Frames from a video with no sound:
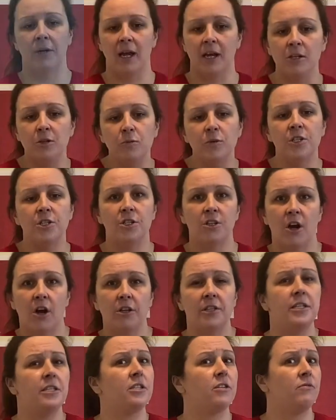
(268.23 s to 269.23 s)
as we
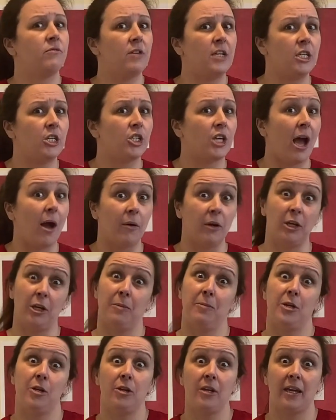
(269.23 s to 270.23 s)
started to reach out and
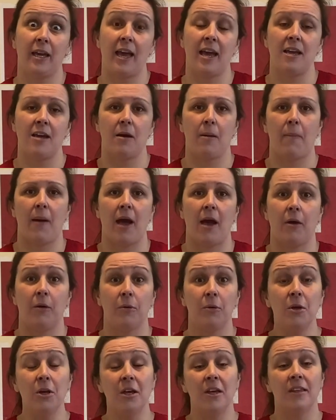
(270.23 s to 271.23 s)
communicate about
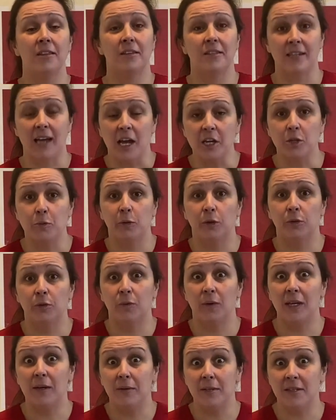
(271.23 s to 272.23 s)
the dashboard
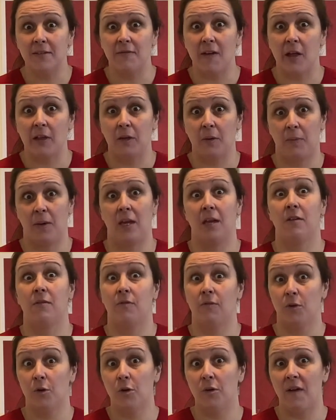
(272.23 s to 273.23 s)
we were developing
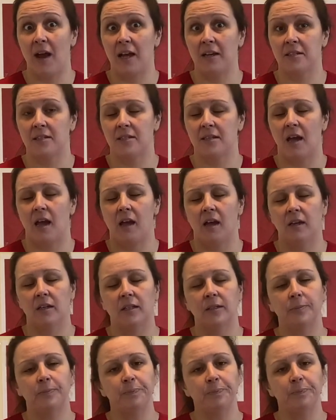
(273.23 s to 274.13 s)
for SDEC,